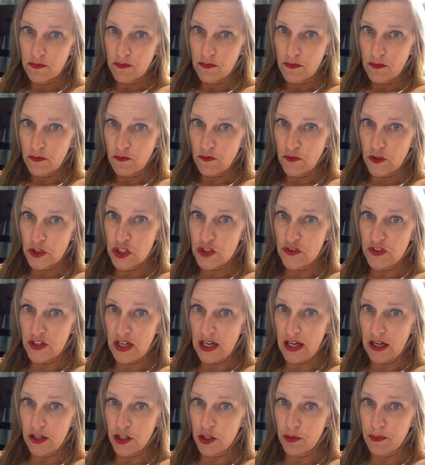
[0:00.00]
first of all, how
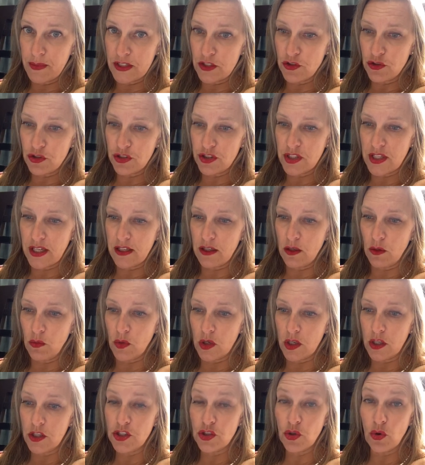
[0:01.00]
your menstrual cycle
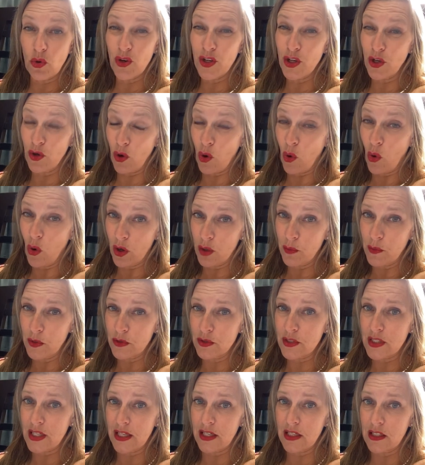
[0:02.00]
works or your hormone
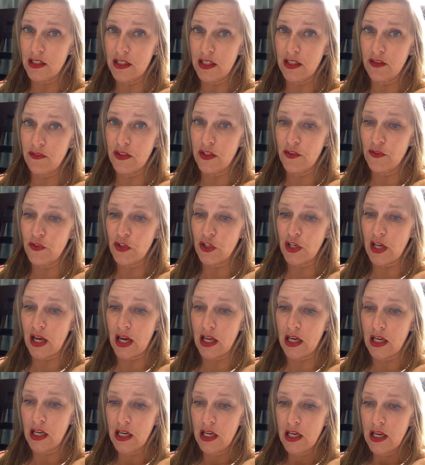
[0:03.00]
cycle, even if you're not
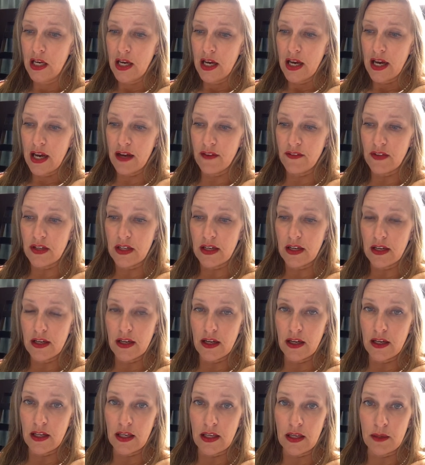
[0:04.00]
having
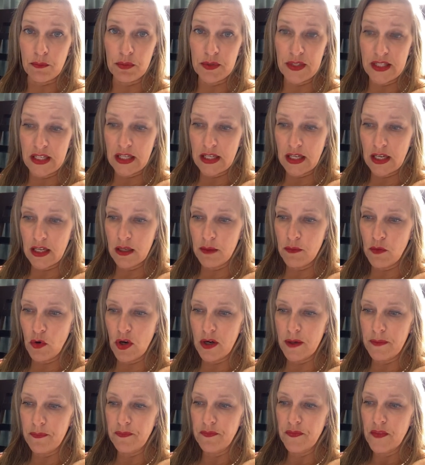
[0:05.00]
any bleeding anymore.
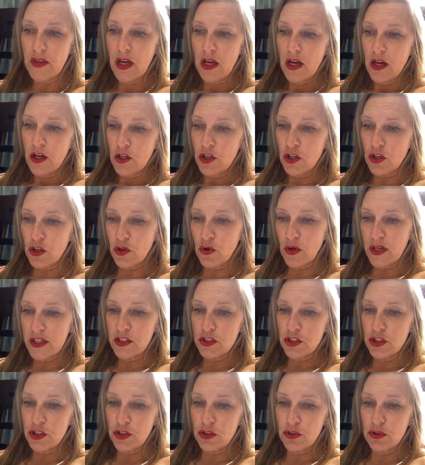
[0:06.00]
You're going
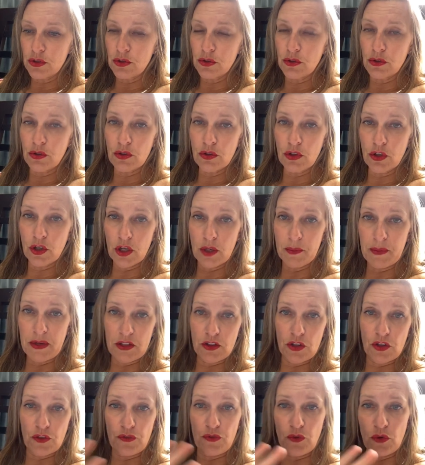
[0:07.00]
to learn about the
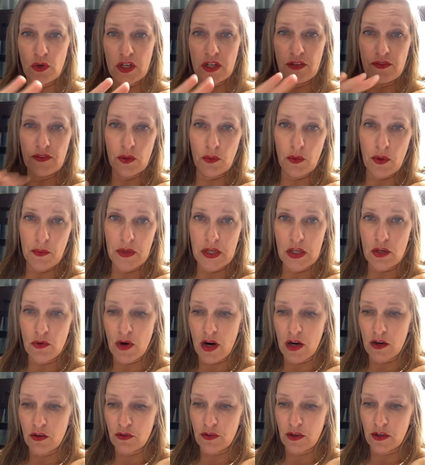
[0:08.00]
4 different women you are
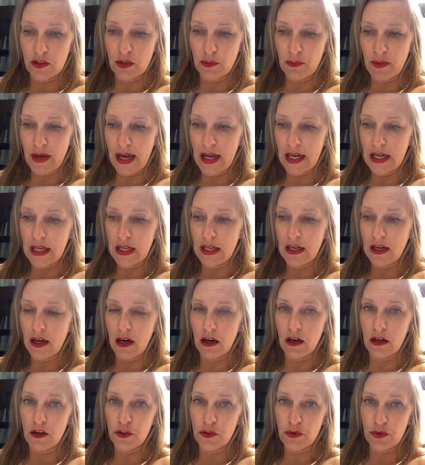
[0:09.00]
throughout the body or
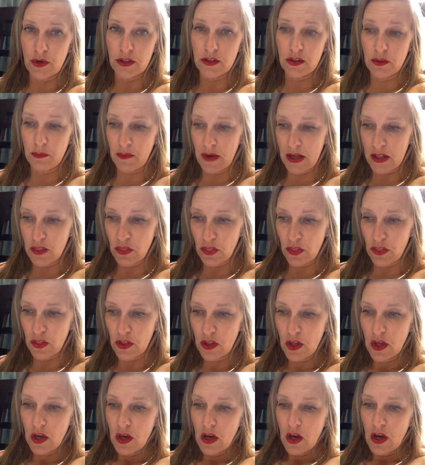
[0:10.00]
throughout the month.
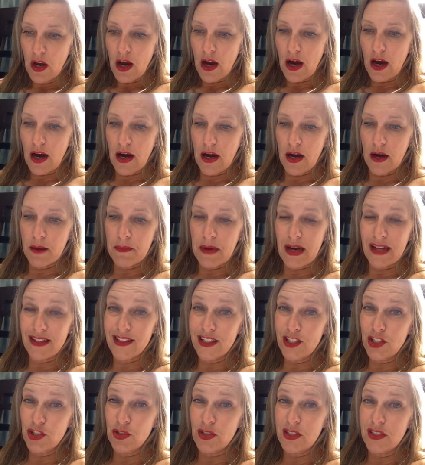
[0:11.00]
I'll
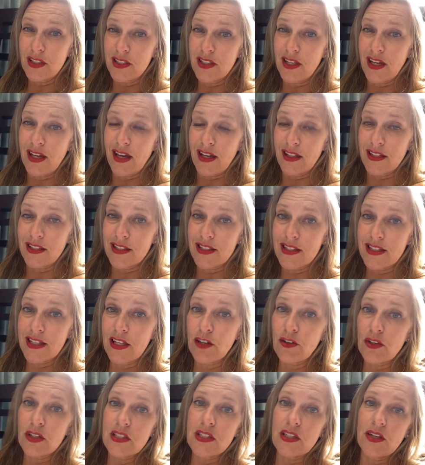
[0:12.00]
let you in on the
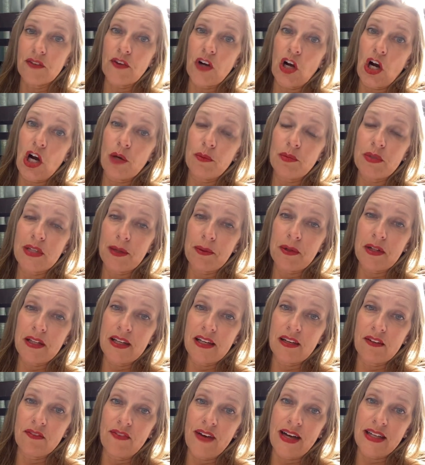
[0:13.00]
secrets of carb cycling
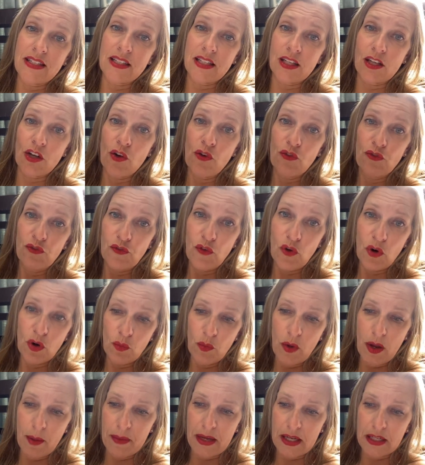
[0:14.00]
and fasting for
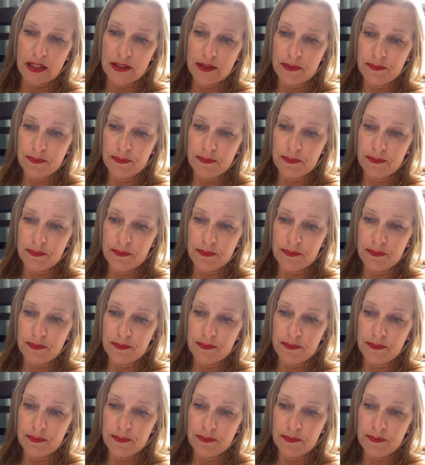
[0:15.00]
women.